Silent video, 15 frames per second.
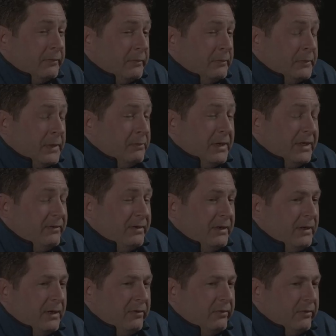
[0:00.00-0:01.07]
I mean, my, my
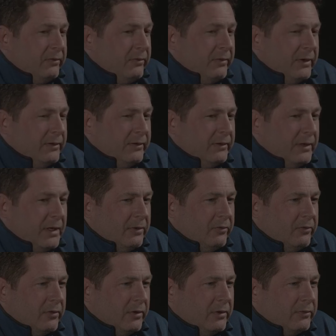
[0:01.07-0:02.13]
teenage years, dude, I did a lot
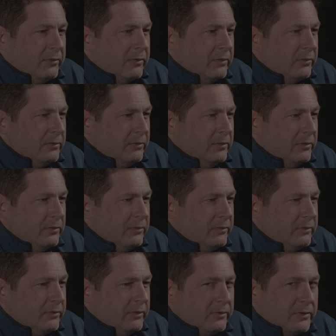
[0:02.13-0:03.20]
of drugs, so you know,
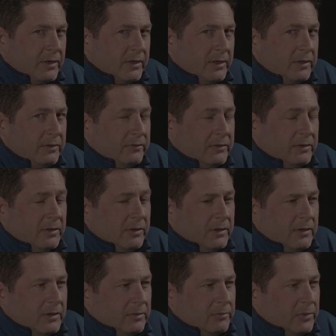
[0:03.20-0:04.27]
shit's kind of hazy.
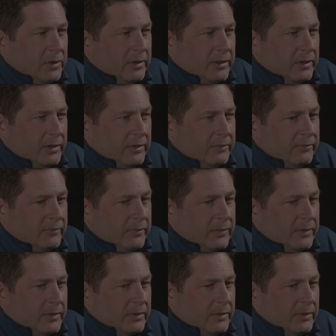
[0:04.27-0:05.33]
But uh,
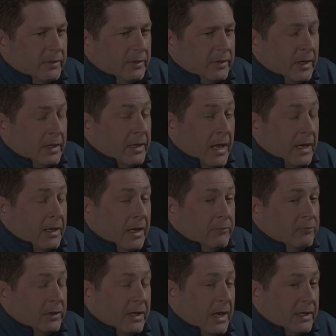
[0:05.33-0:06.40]
I,
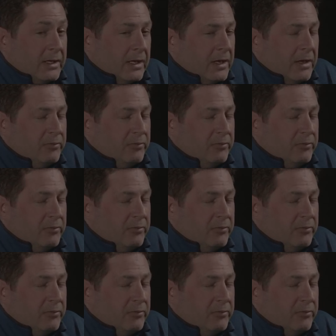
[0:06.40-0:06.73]
I, really I